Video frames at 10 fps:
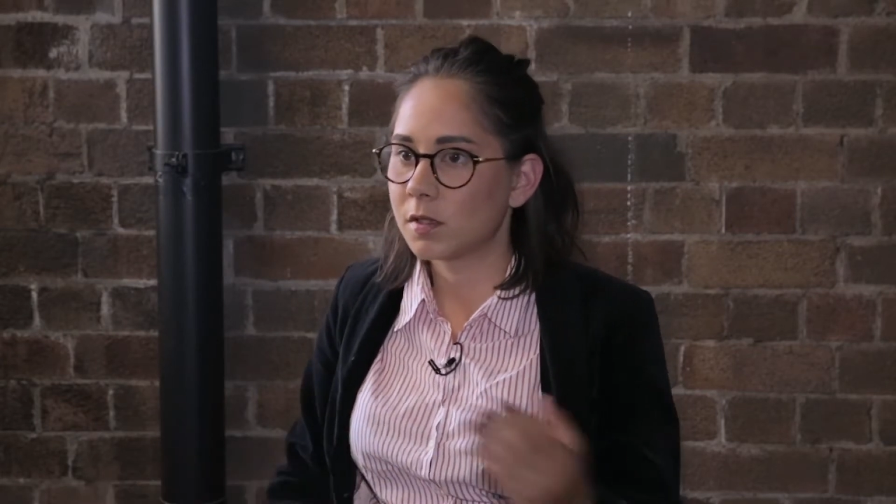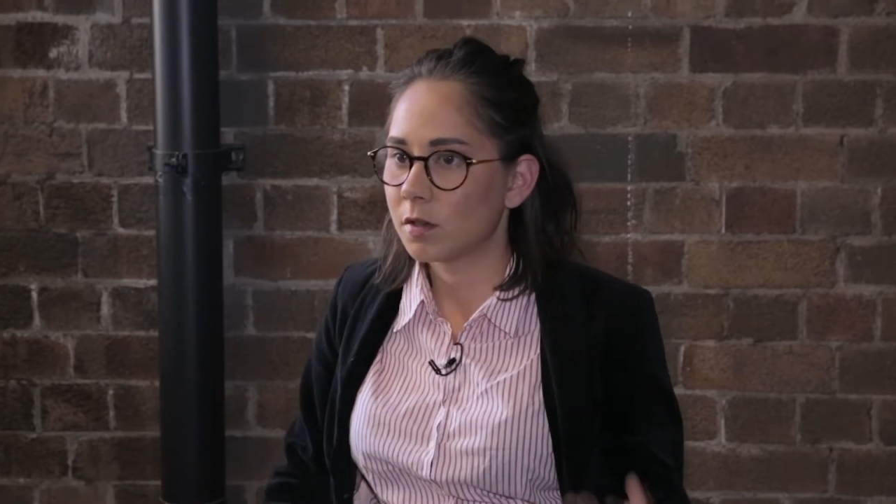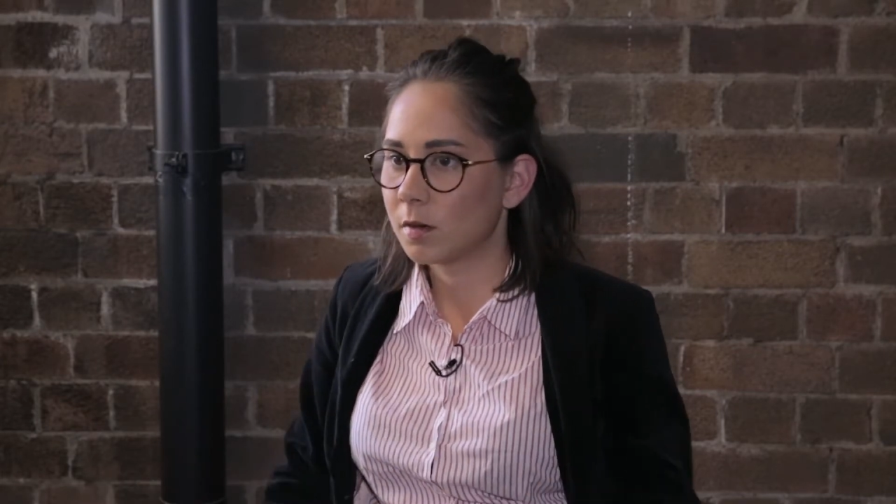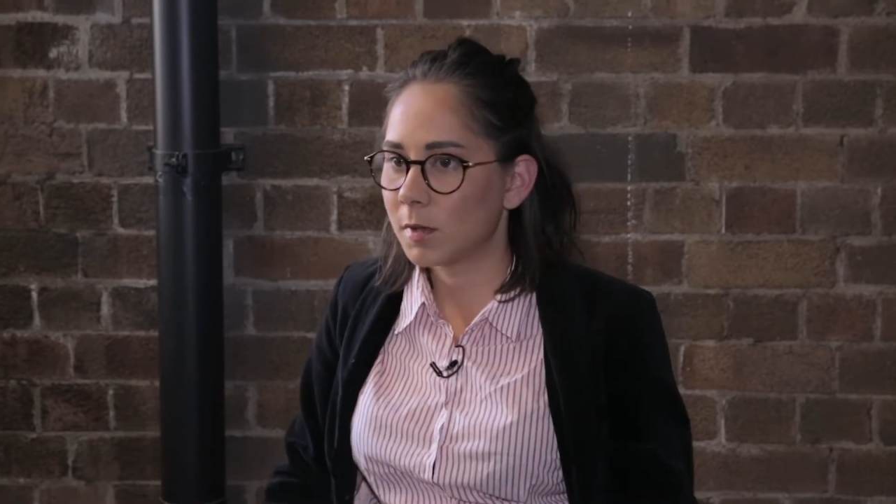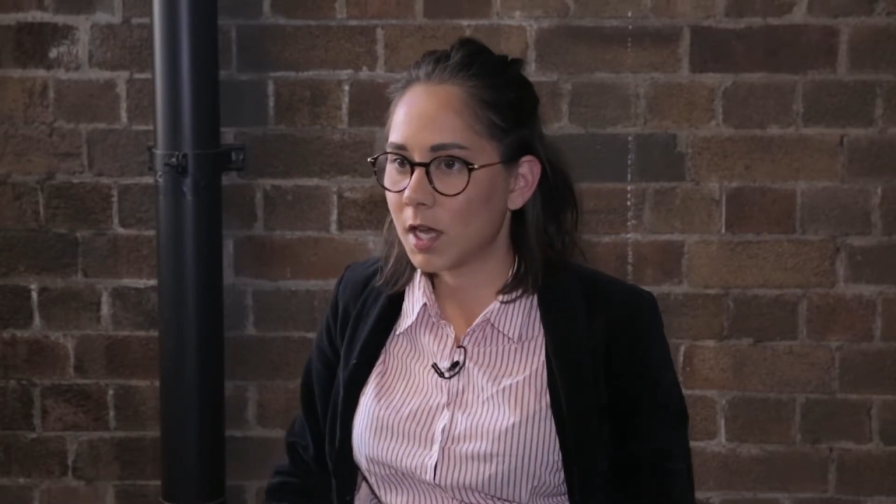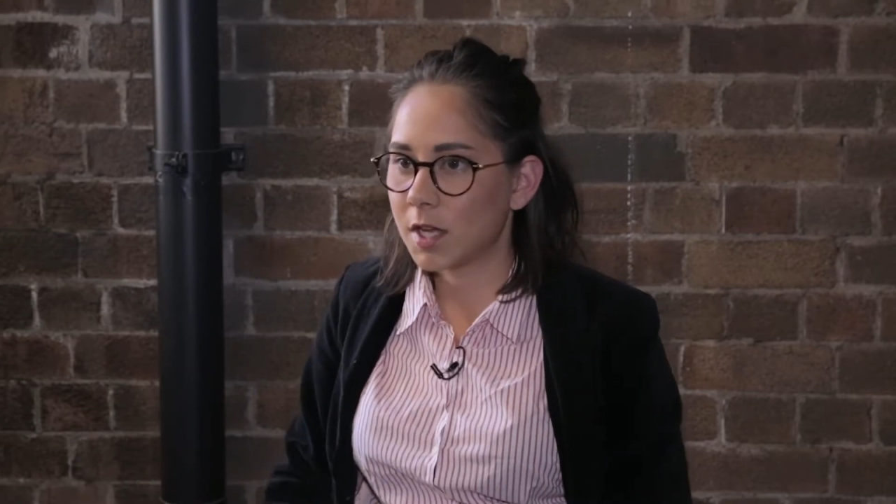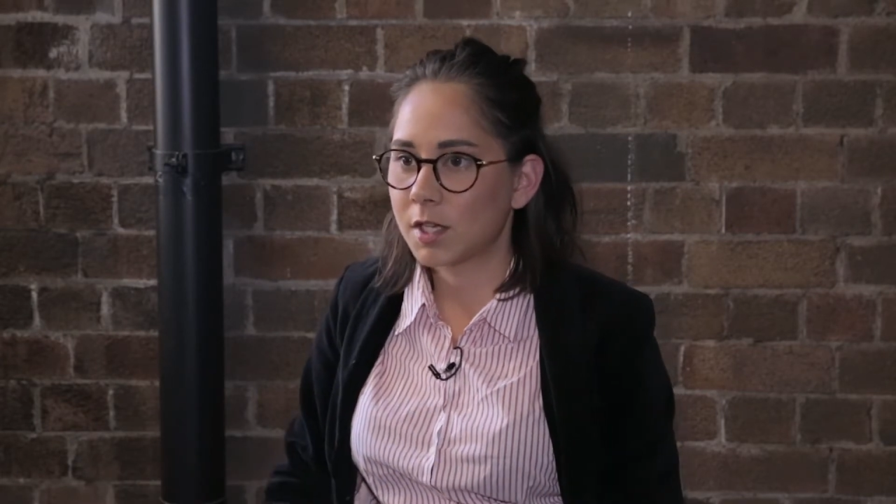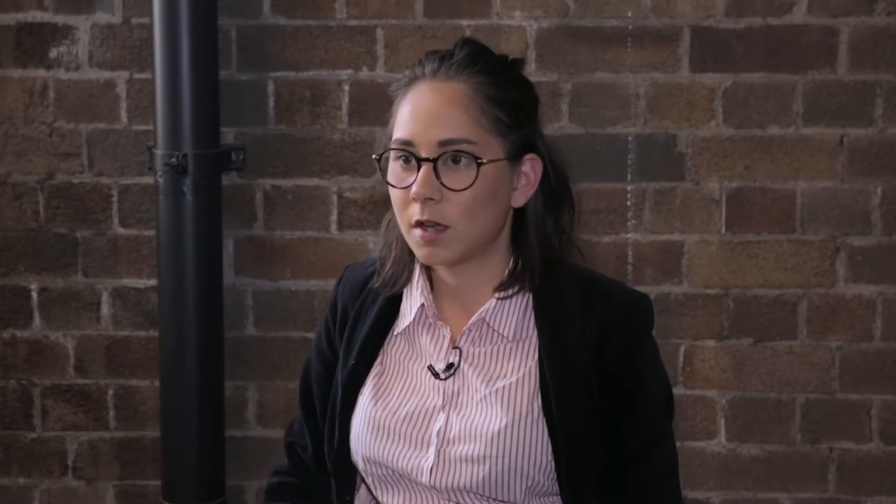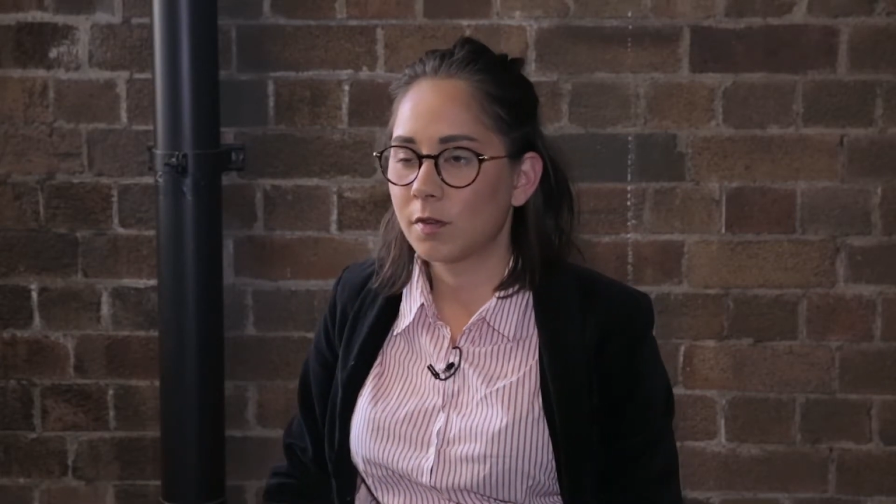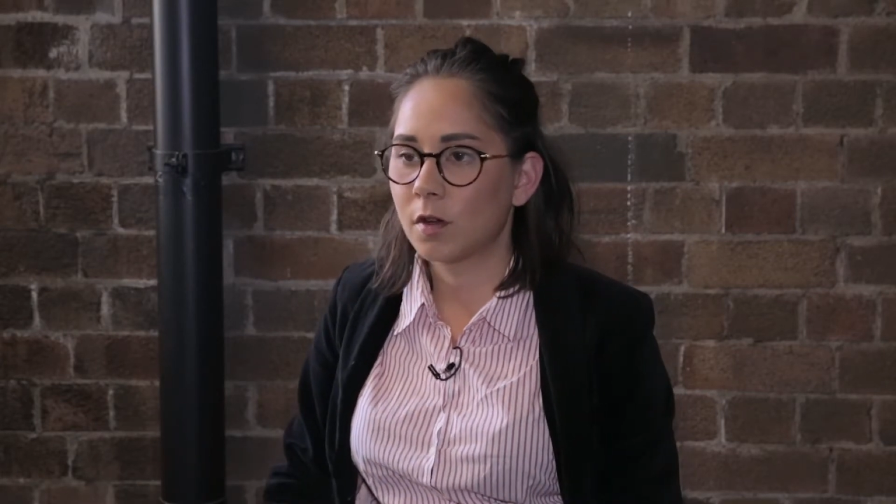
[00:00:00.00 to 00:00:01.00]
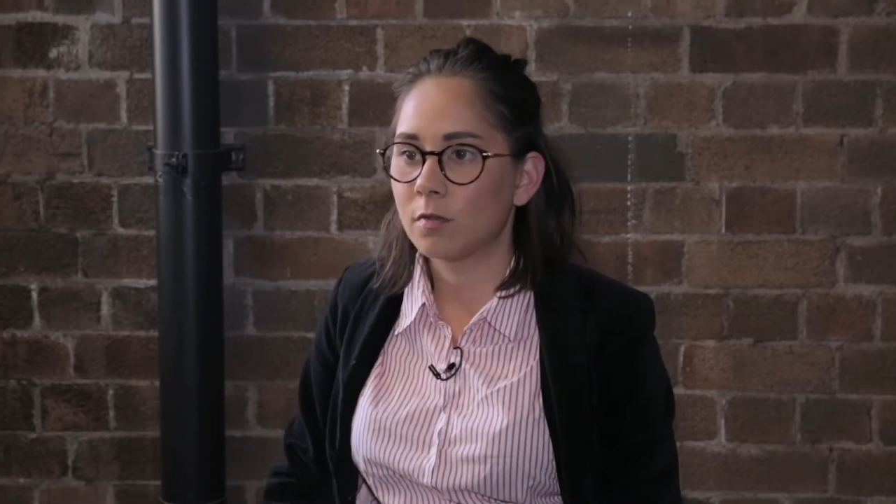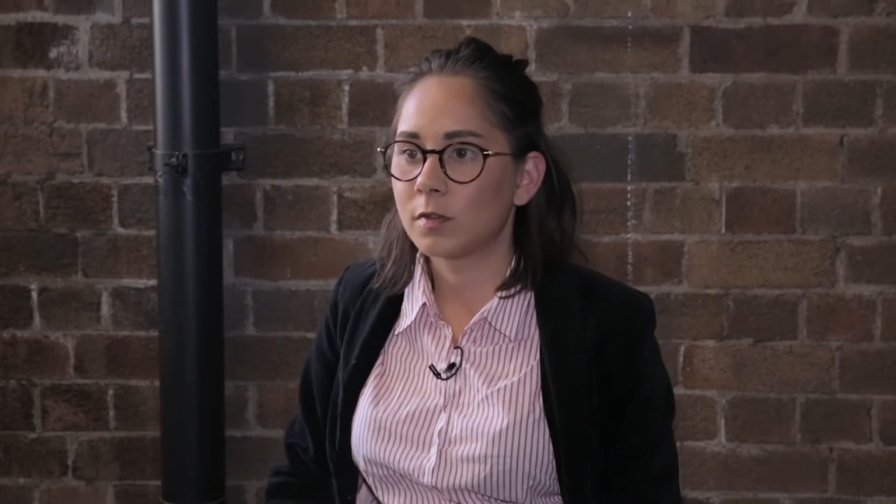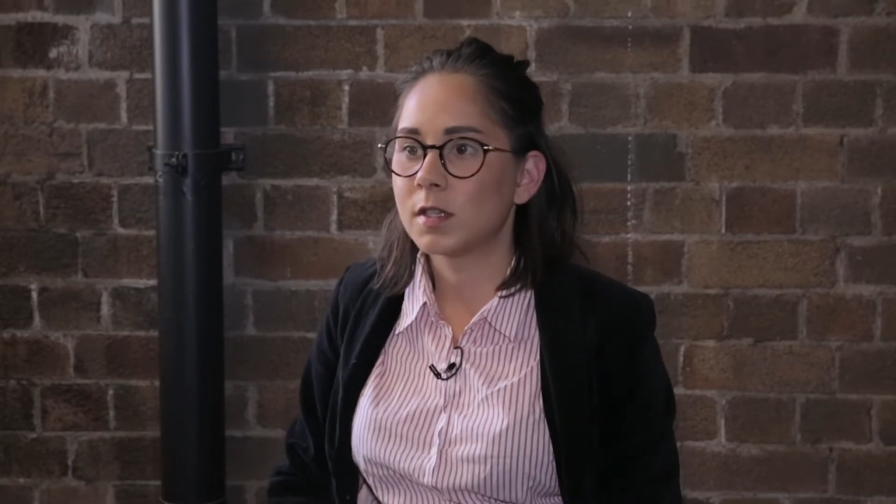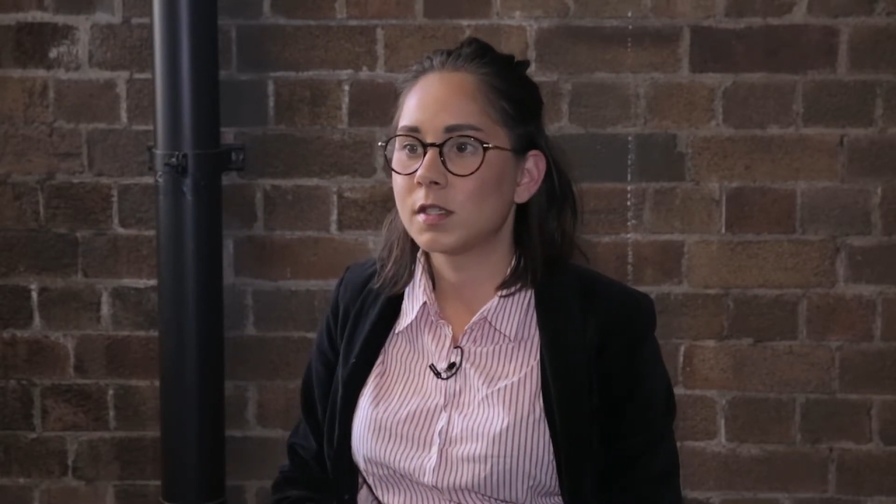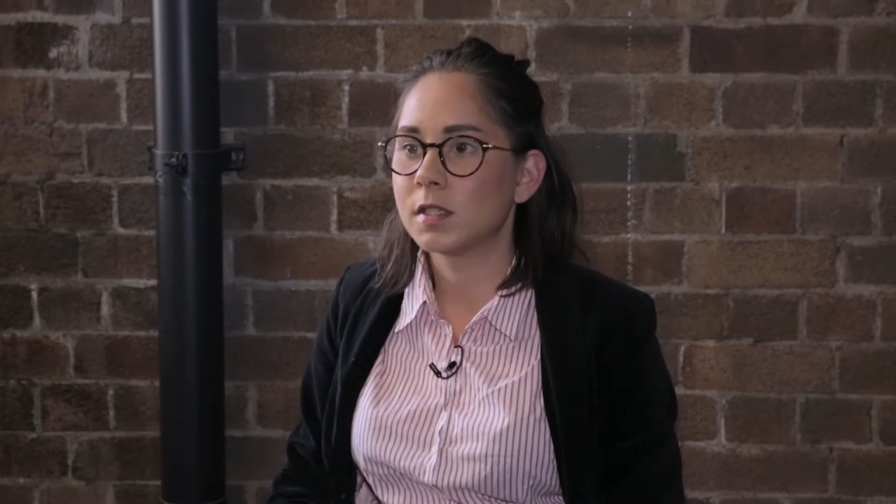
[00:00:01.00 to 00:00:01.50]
so I'll be catching up for coffees